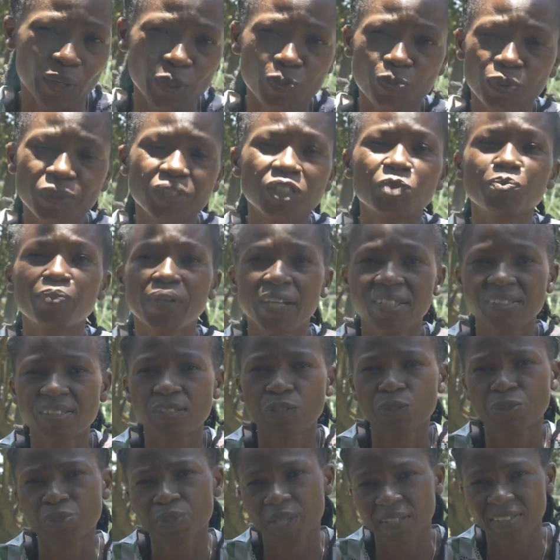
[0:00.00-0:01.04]
was put in place
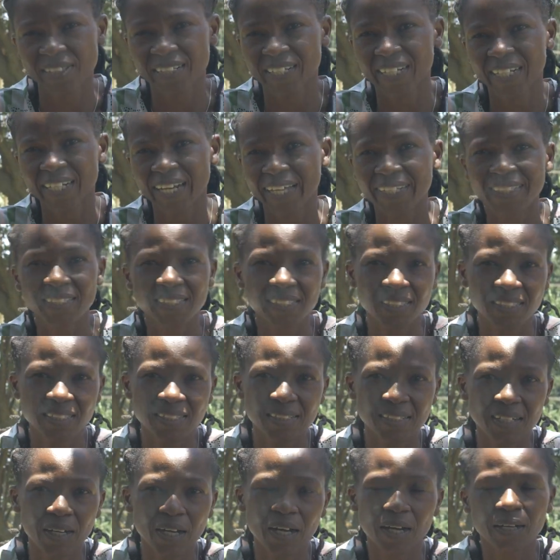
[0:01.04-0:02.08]
in
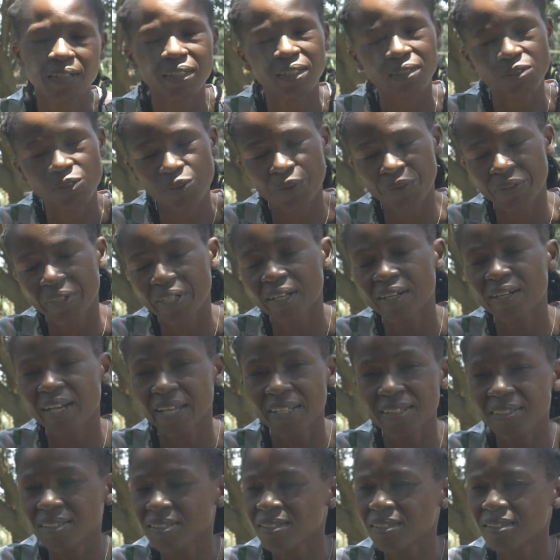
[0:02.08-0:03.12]

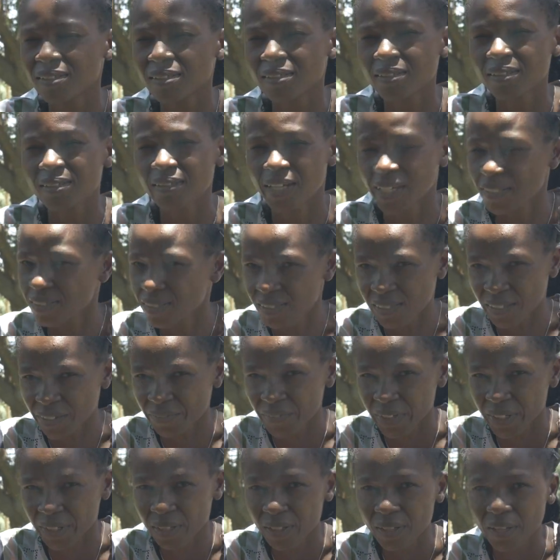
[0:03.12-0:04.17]

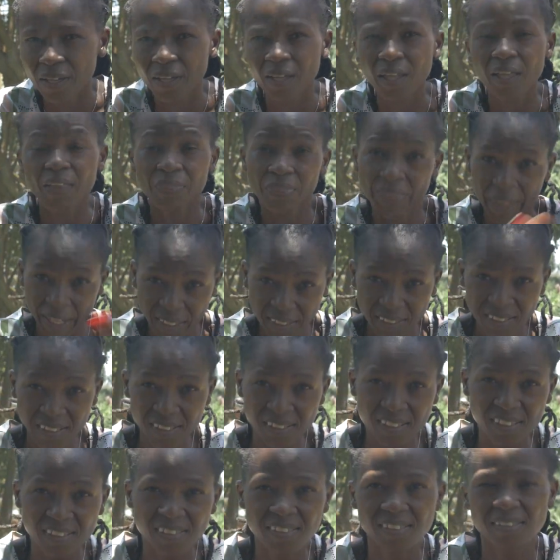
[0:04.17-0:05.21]
1997. That
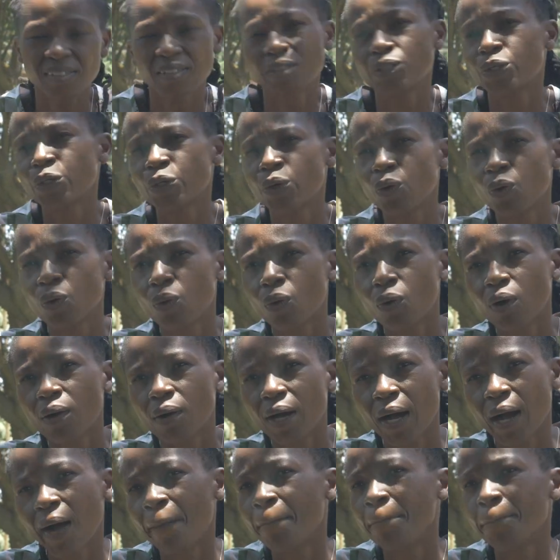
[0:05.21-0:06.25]
is, you know,
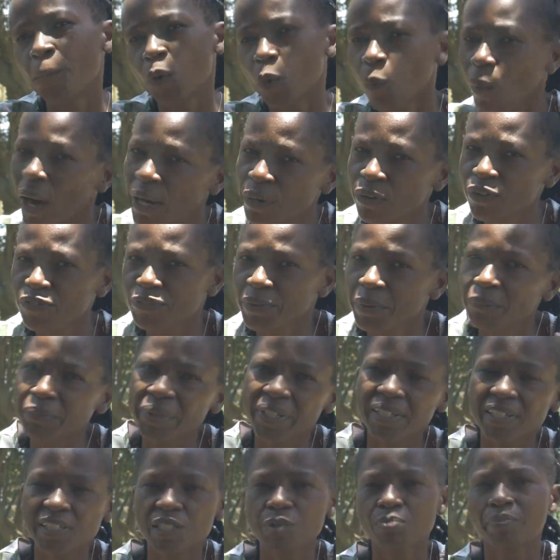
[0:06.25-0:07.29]
one of the
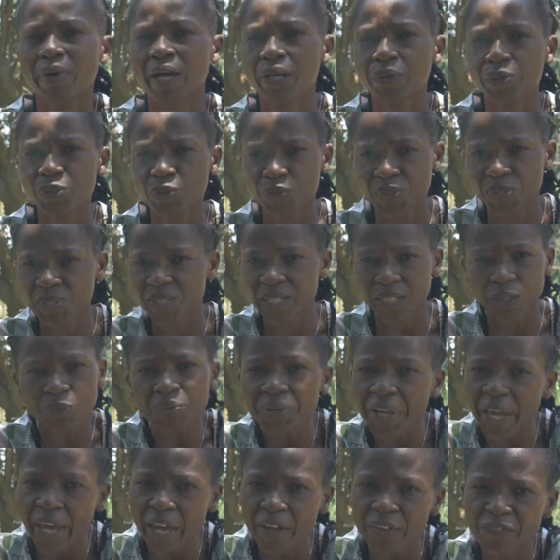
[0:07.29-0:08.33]
biggest milestones that
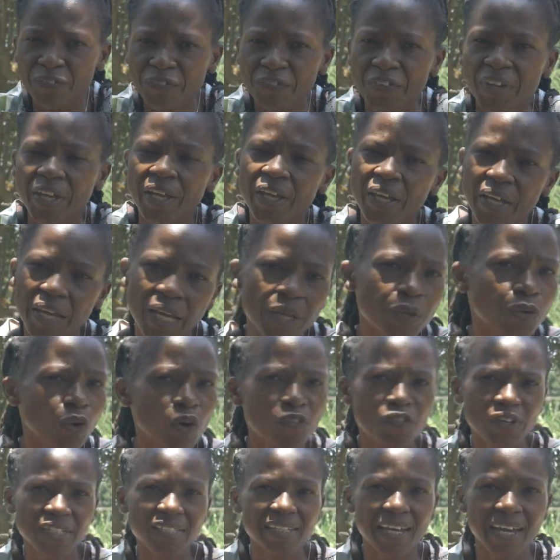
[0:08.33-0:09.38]
we have. And
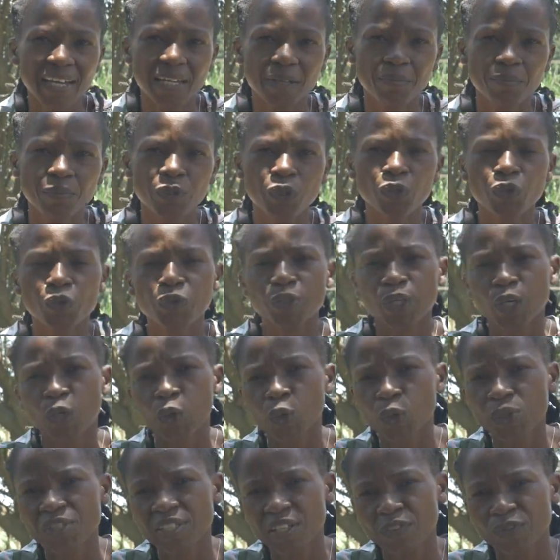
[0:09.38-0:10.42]
over time, you know, the
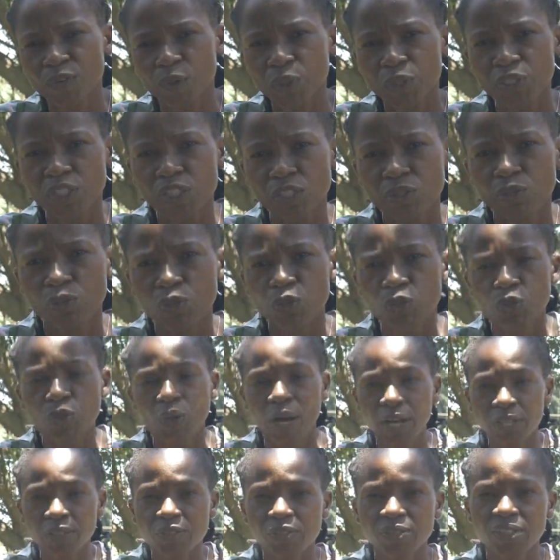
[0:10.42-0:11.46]
laws have continued
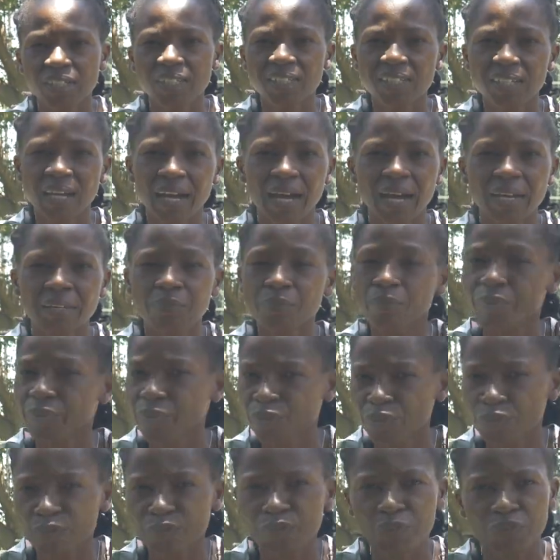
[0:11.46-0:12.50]
to actually
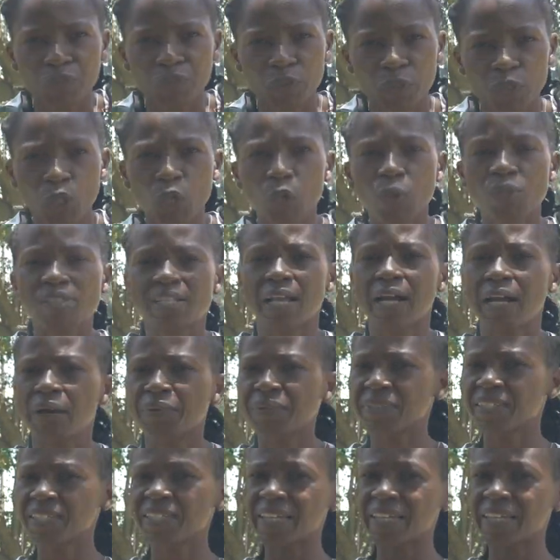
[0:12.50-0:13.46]
improve. We've got laws around